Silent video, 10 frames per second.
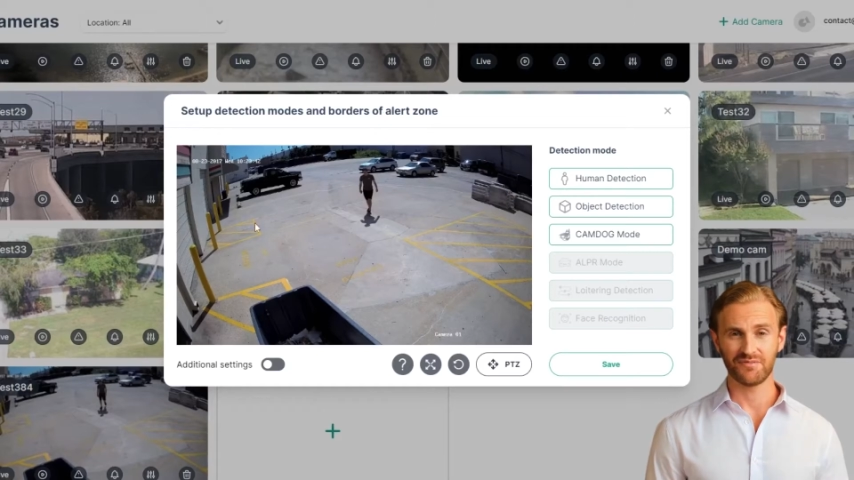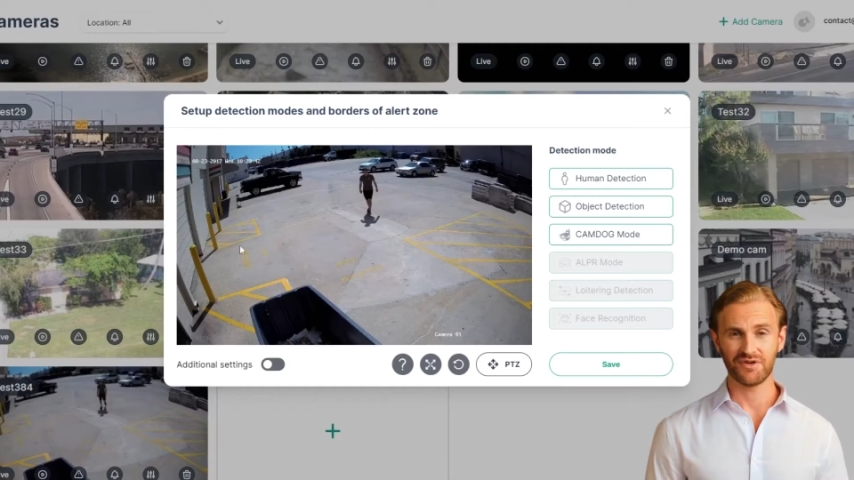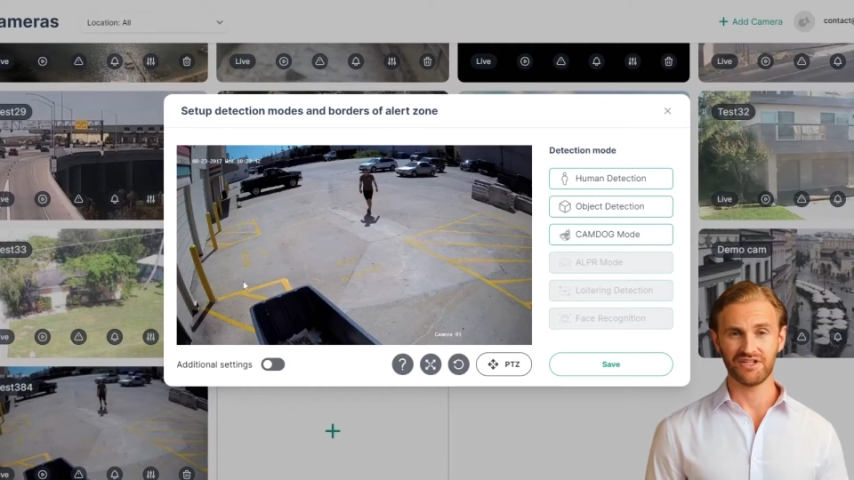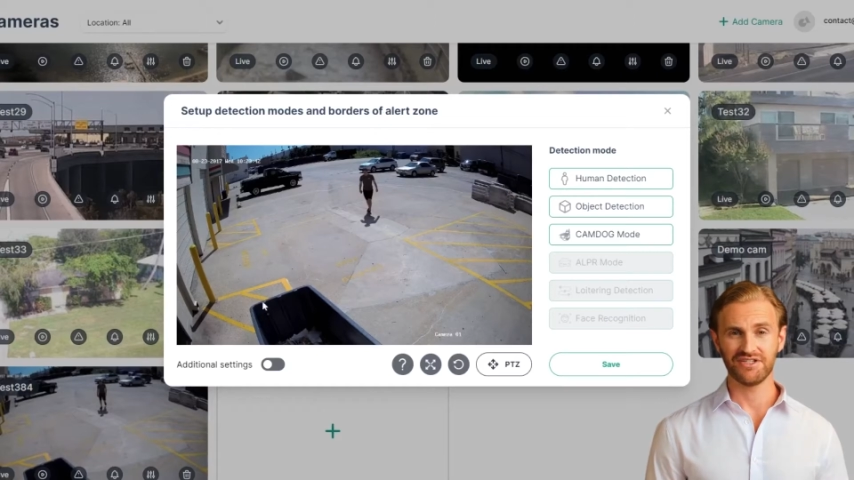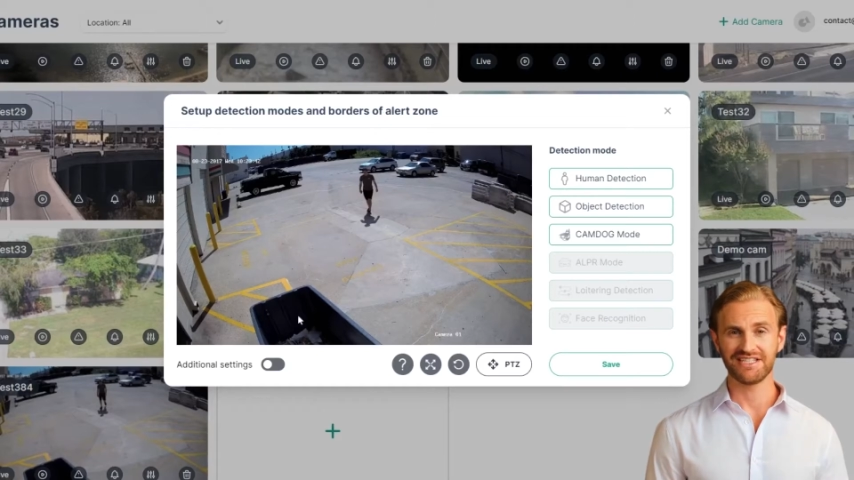
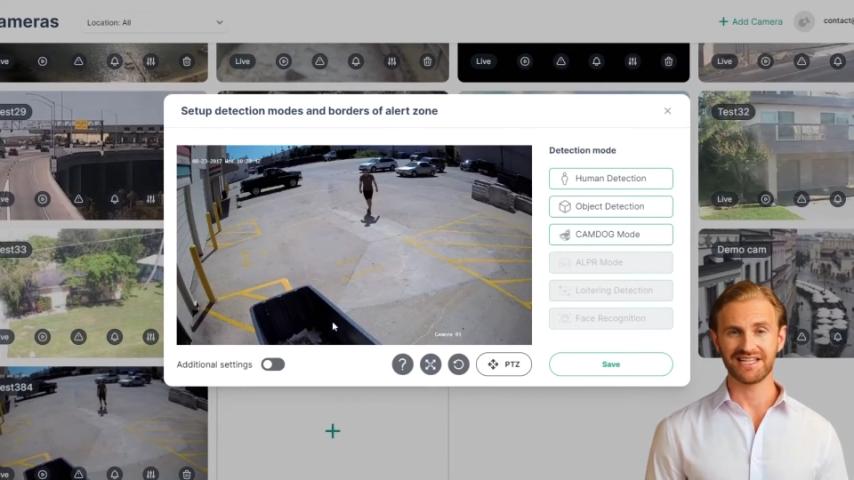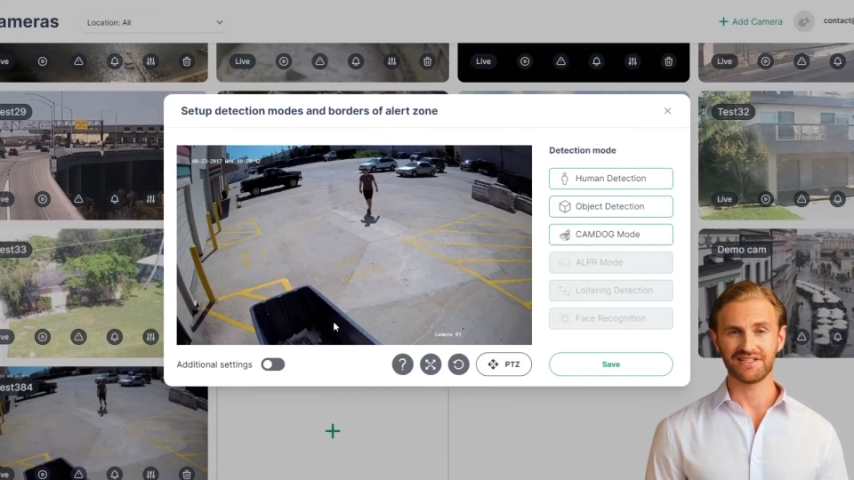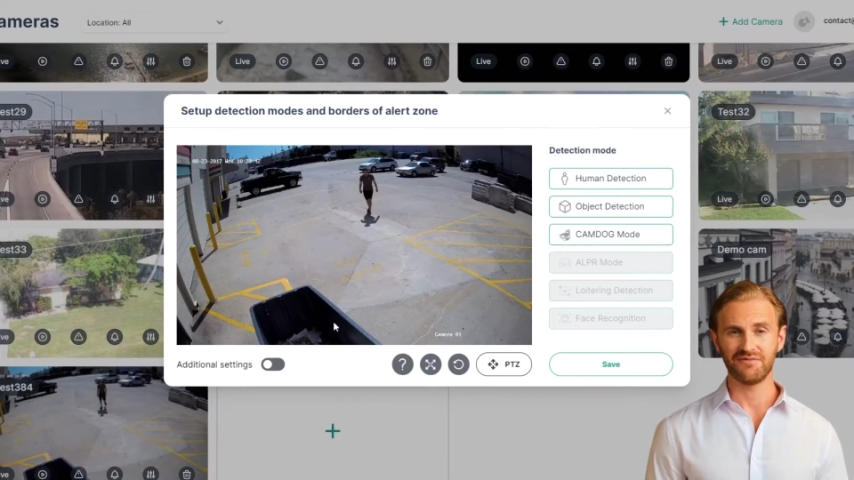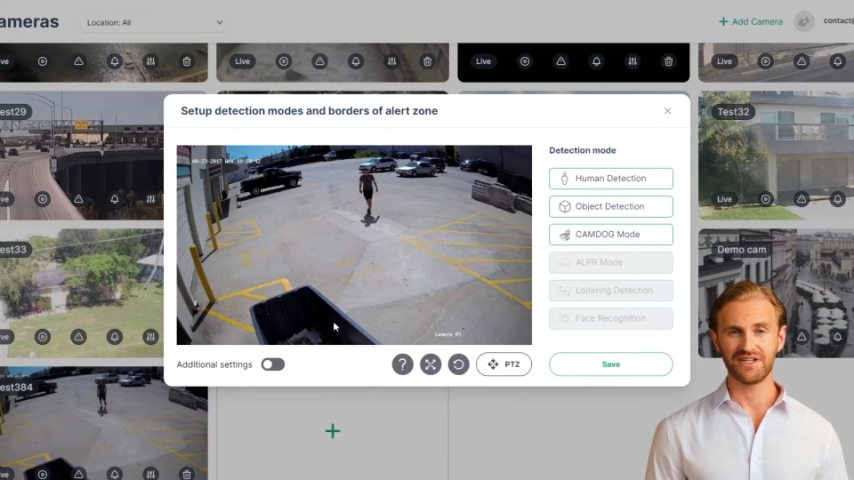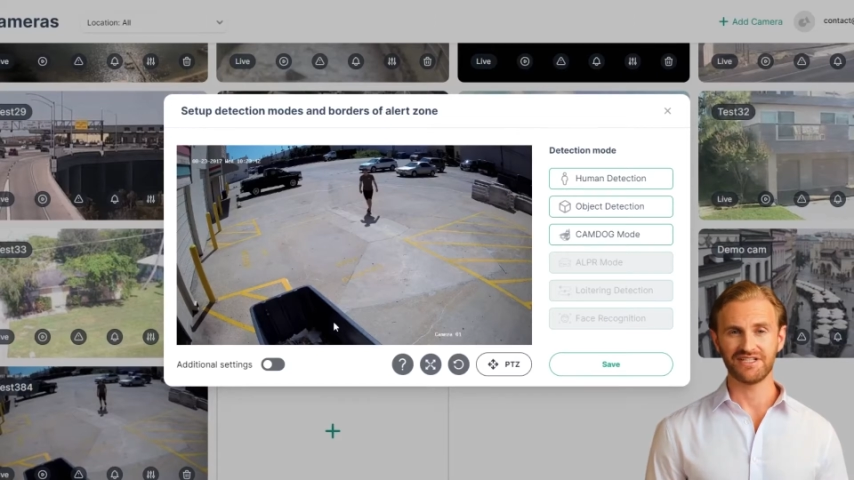we should set
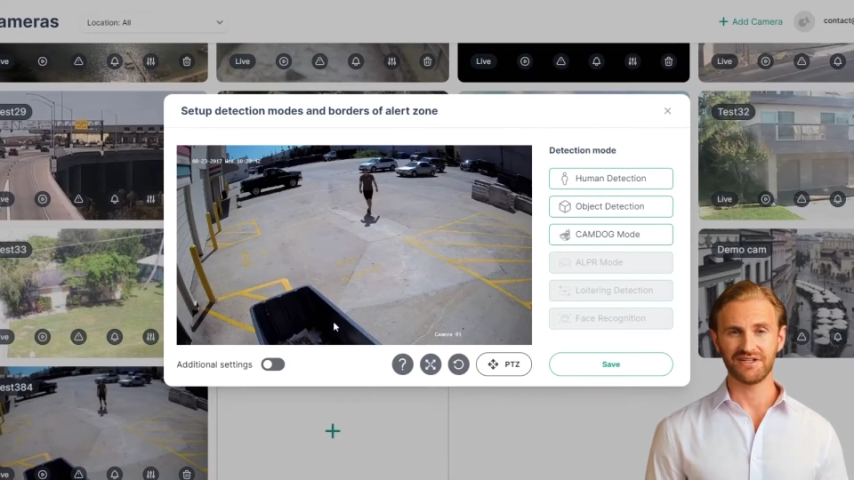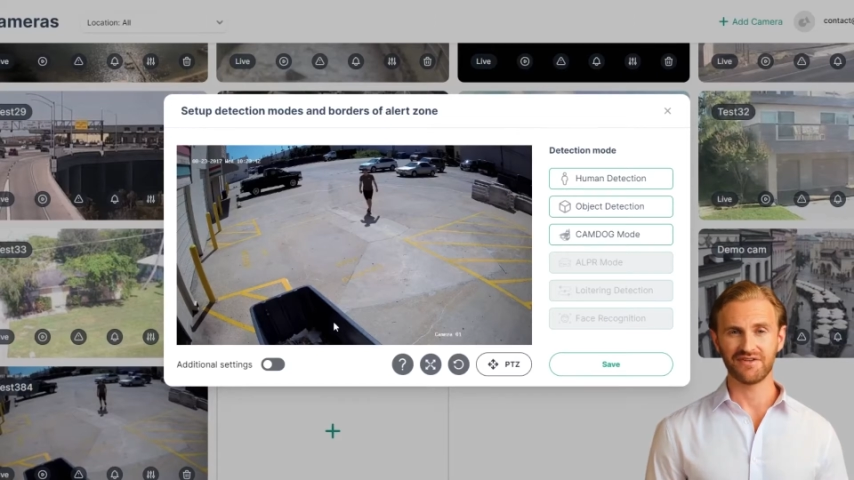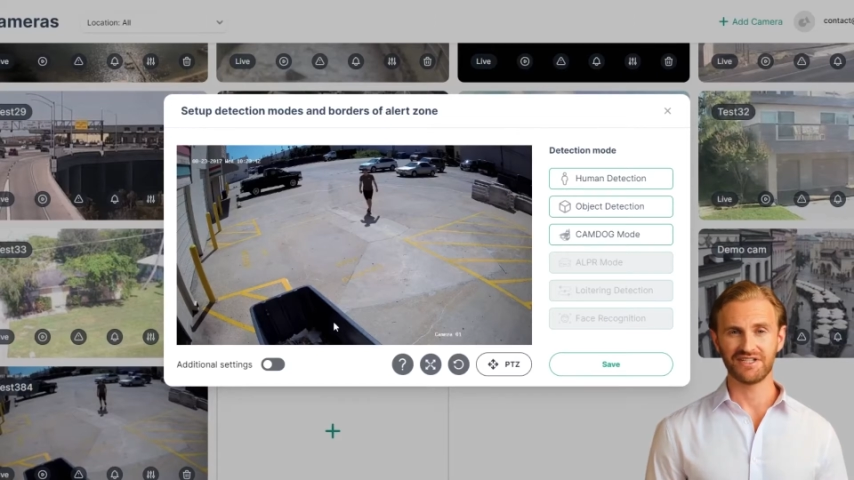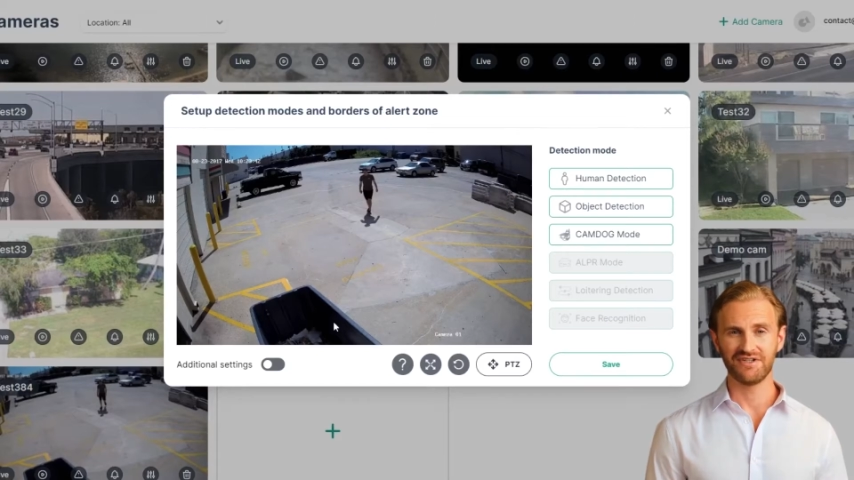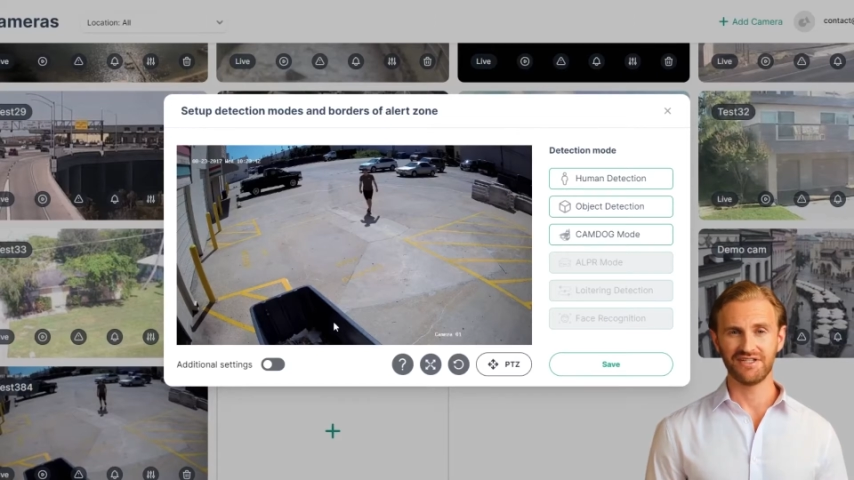the region of
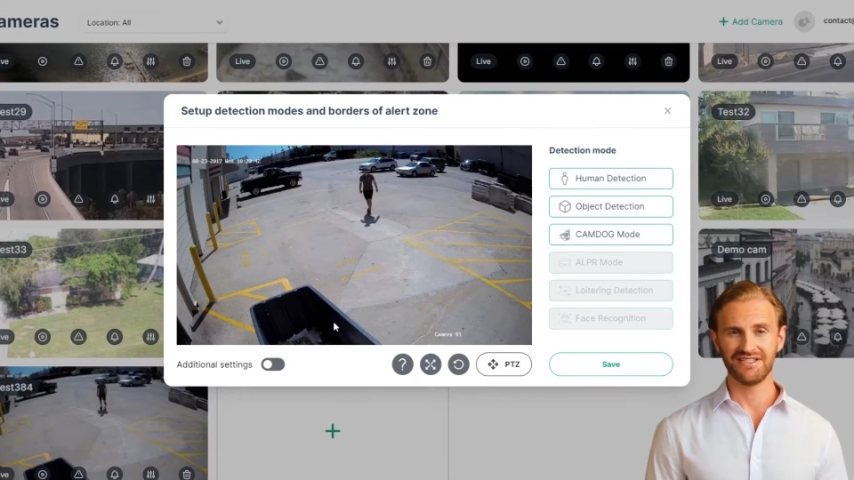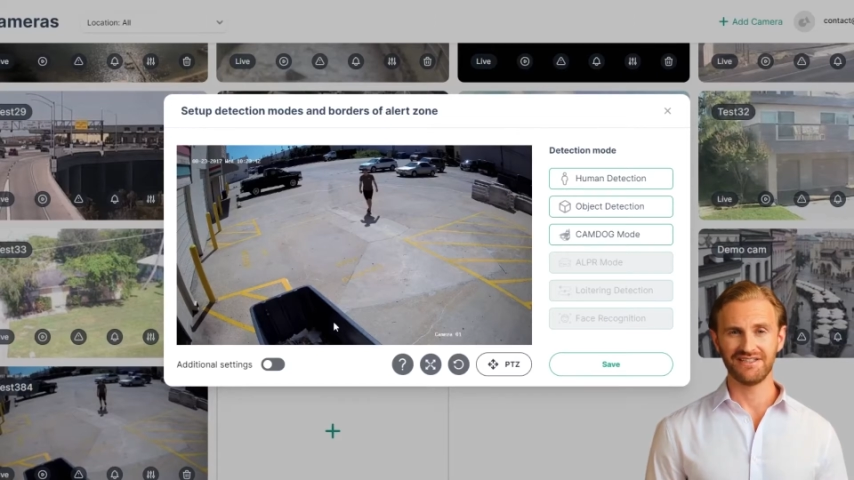interest.